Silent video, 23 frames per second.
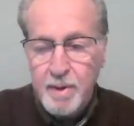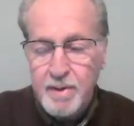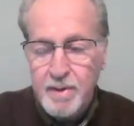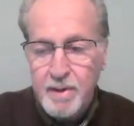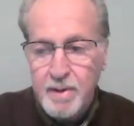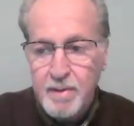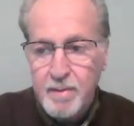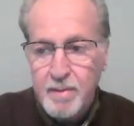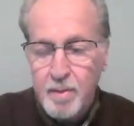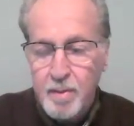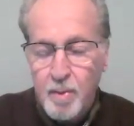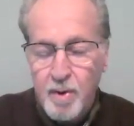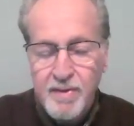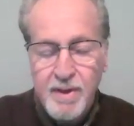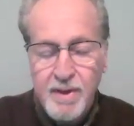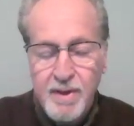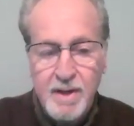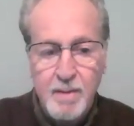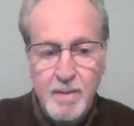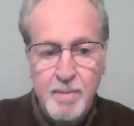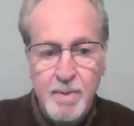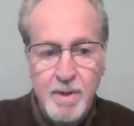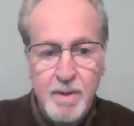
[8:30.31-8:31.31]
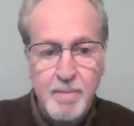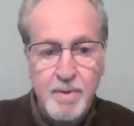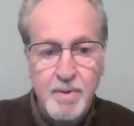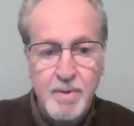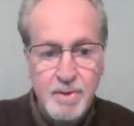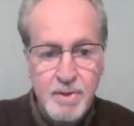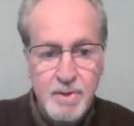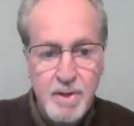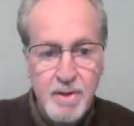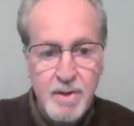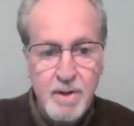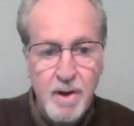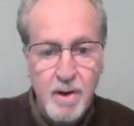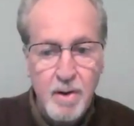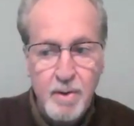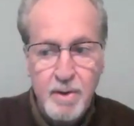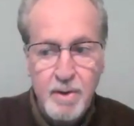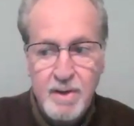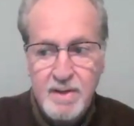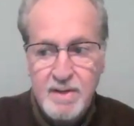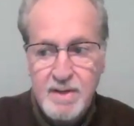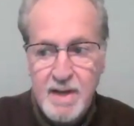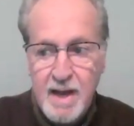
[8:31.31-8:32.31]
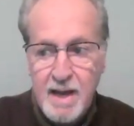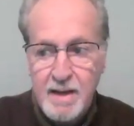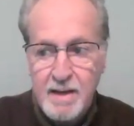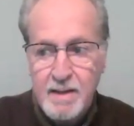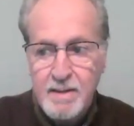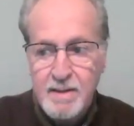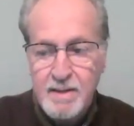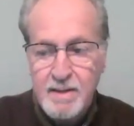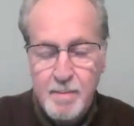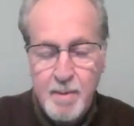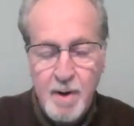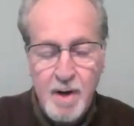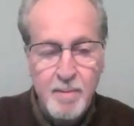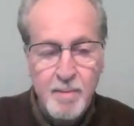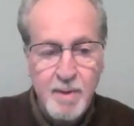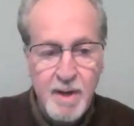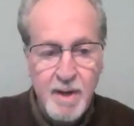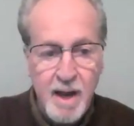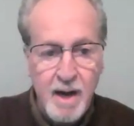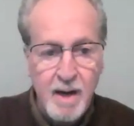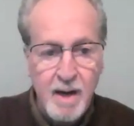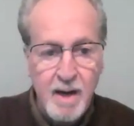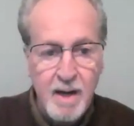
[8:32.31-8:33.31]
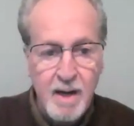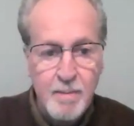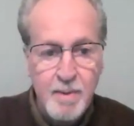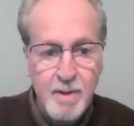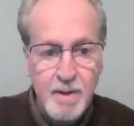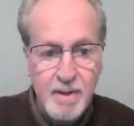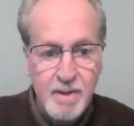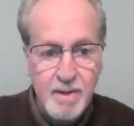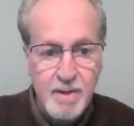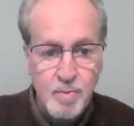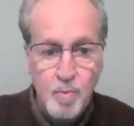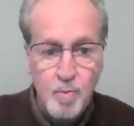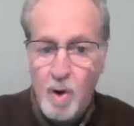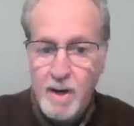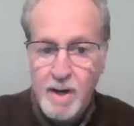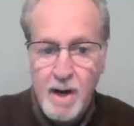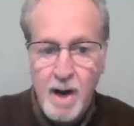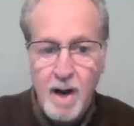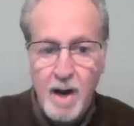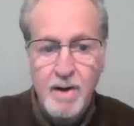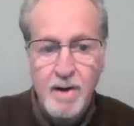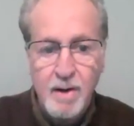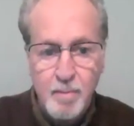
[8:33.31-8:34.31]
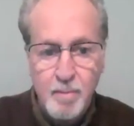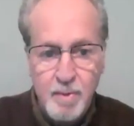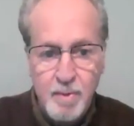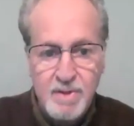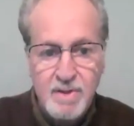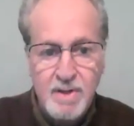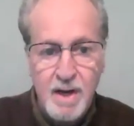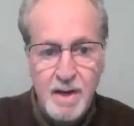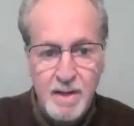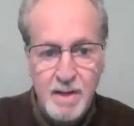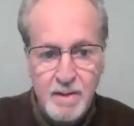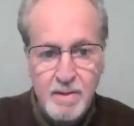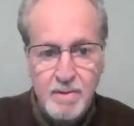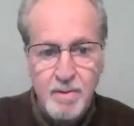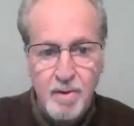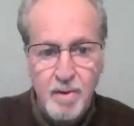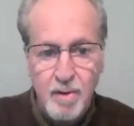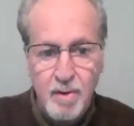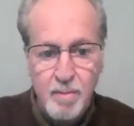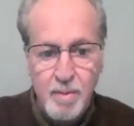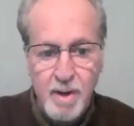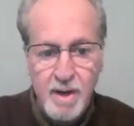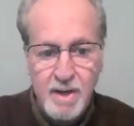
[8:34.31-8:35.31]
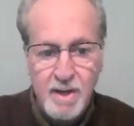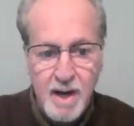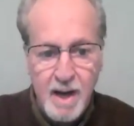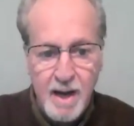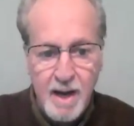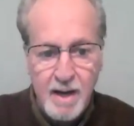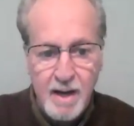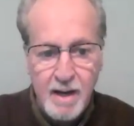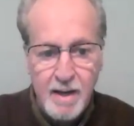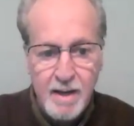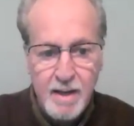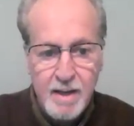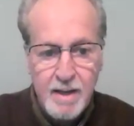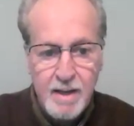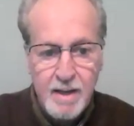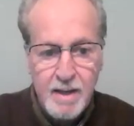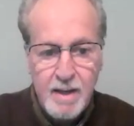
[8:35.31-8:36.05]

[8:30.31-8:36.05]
but the one thing that people should know is that gadolinium is 100% controlled by China.